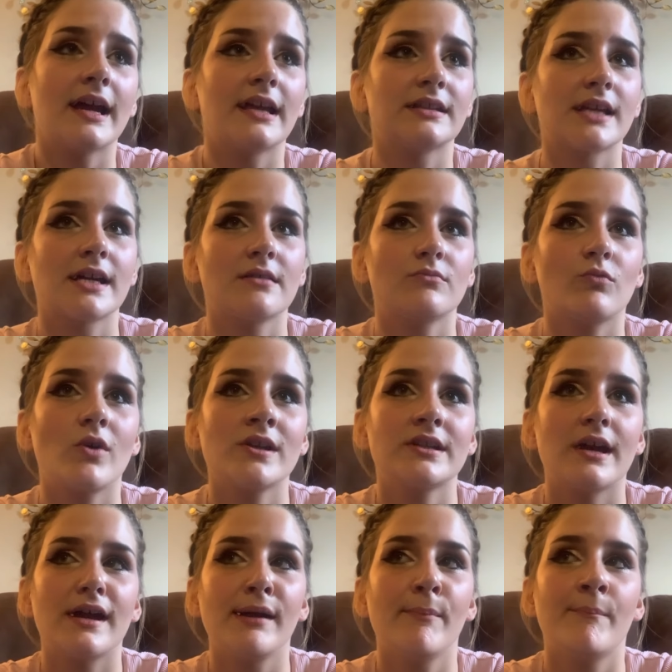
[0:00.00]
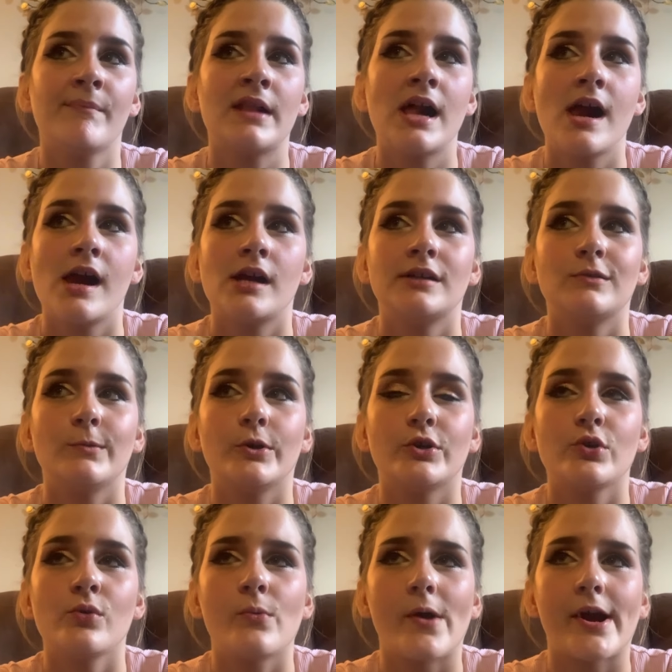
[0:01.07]
And then one day we were
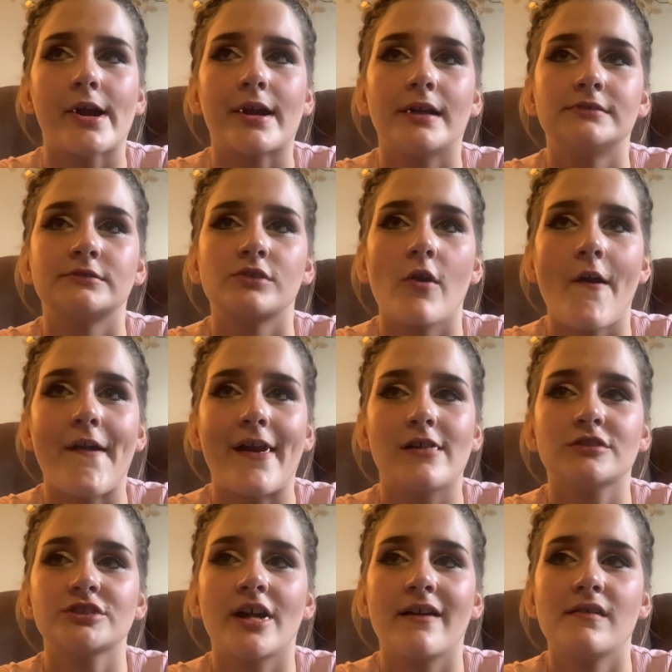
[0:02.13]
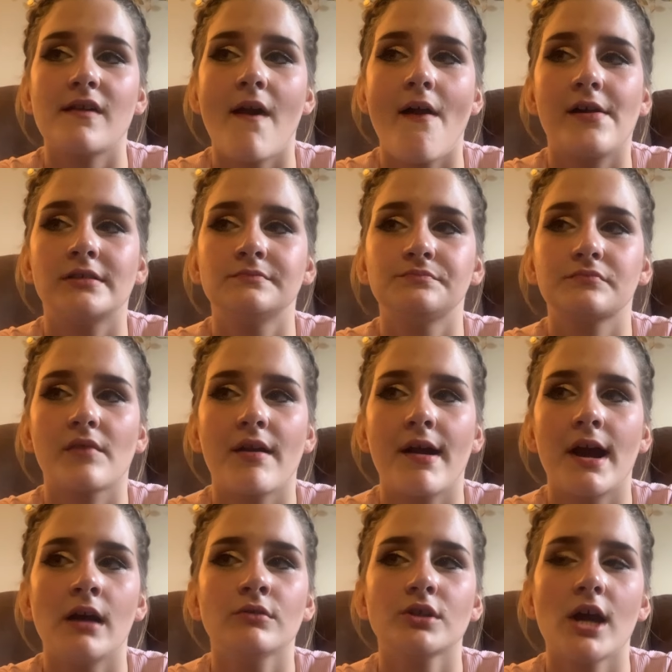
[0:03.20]
doing work and I was like,
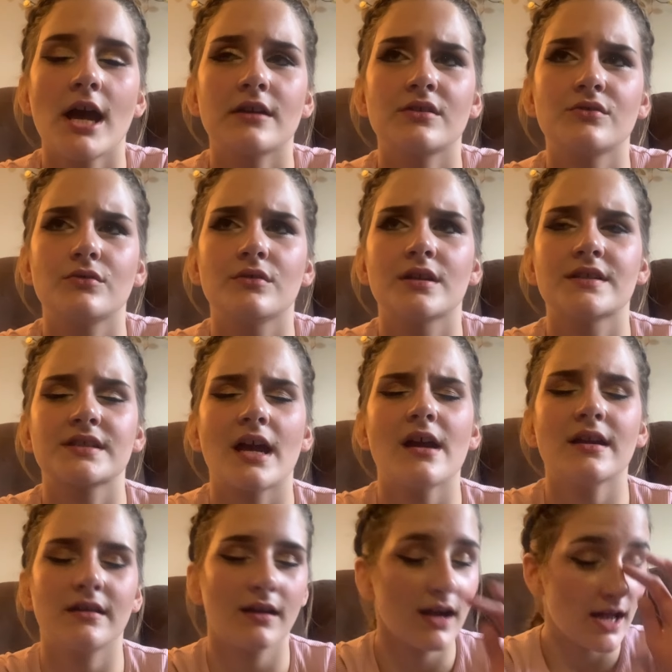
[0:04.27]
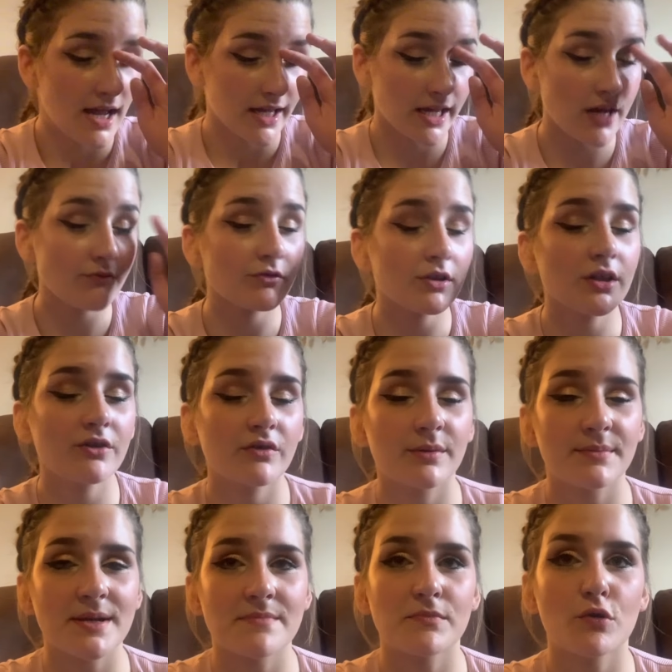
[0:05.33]
I don't know how to do this. I can't really
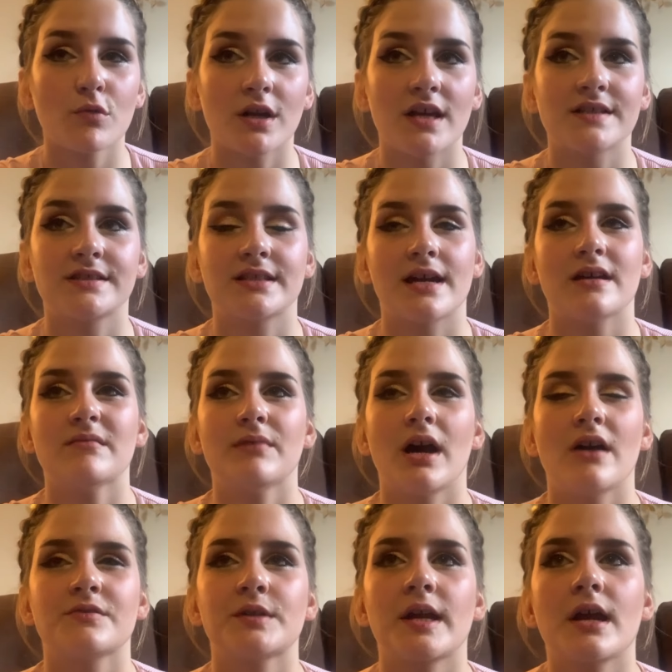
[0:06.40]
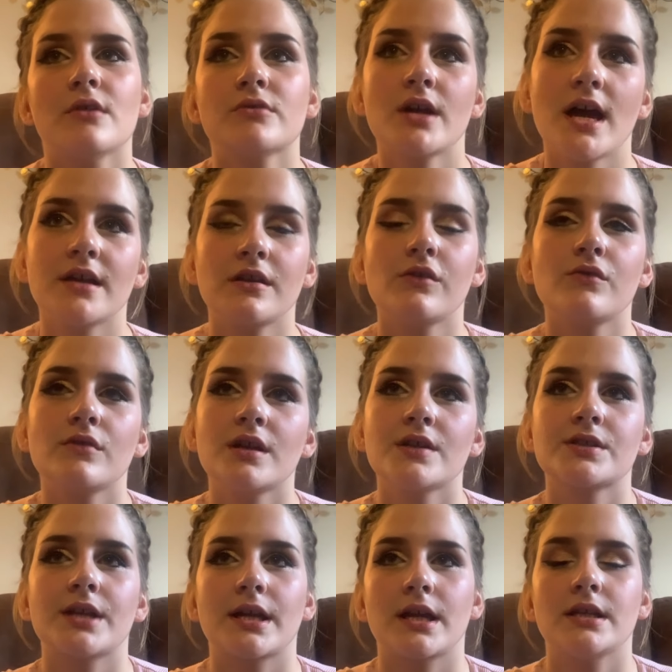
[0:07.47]
remember what I said, but I was like, I don't know how to do
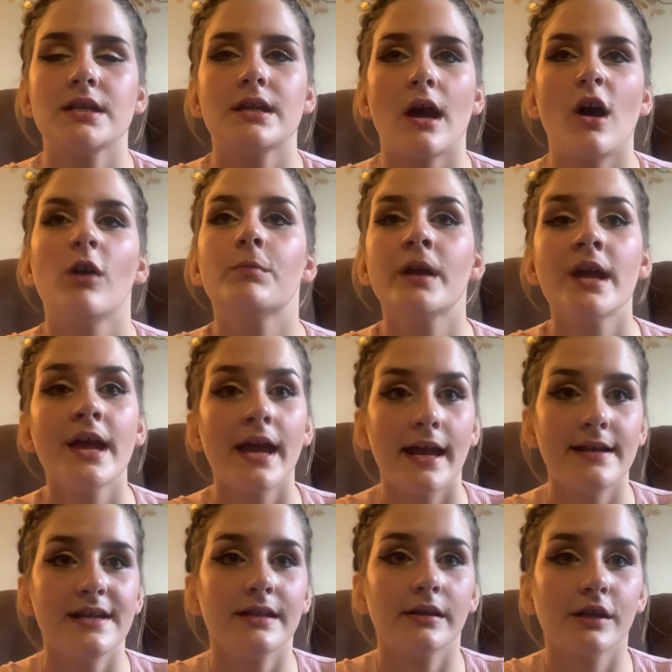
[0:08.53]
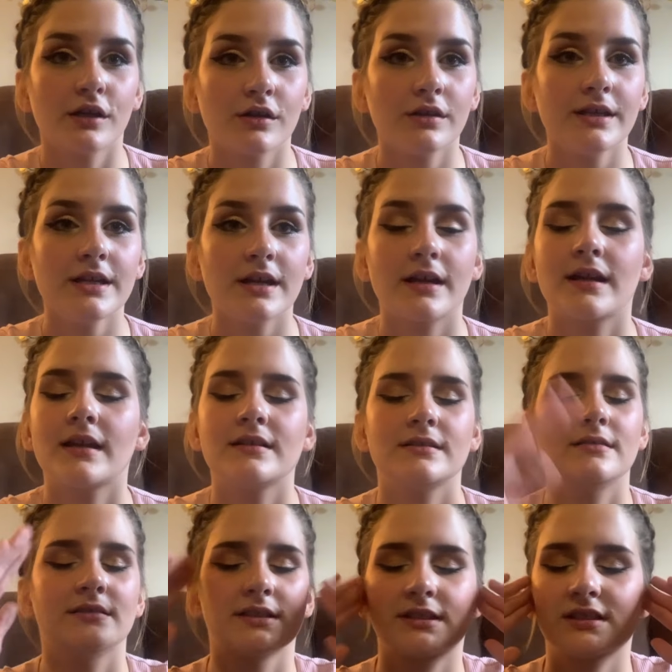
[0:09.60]
this. Like, I need help. And he literally,
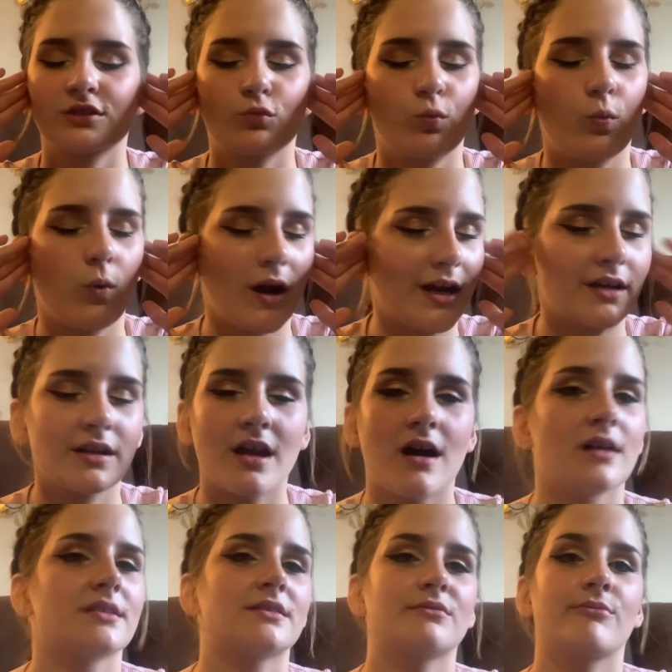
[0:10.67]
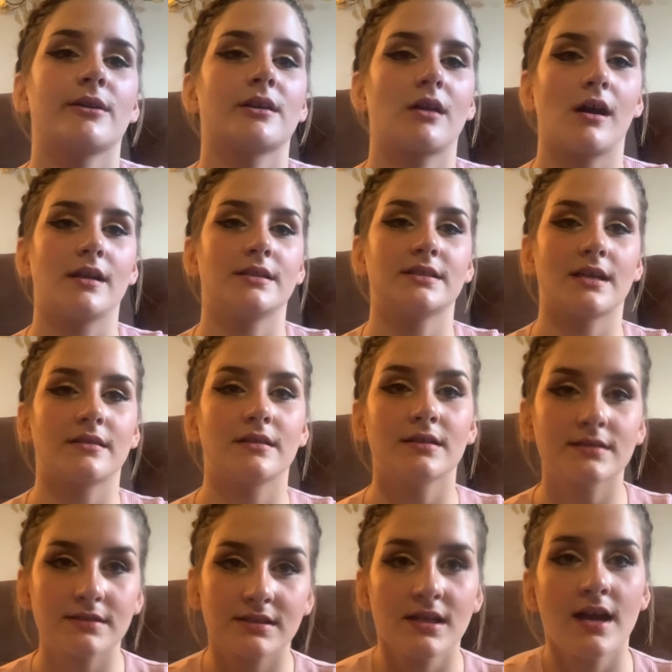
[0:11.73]
swear to God, swear to God, he said
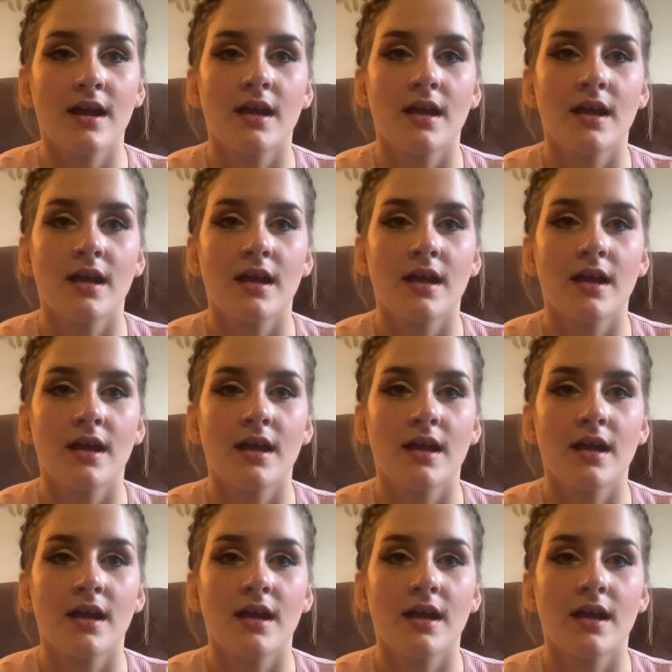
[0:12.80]
this.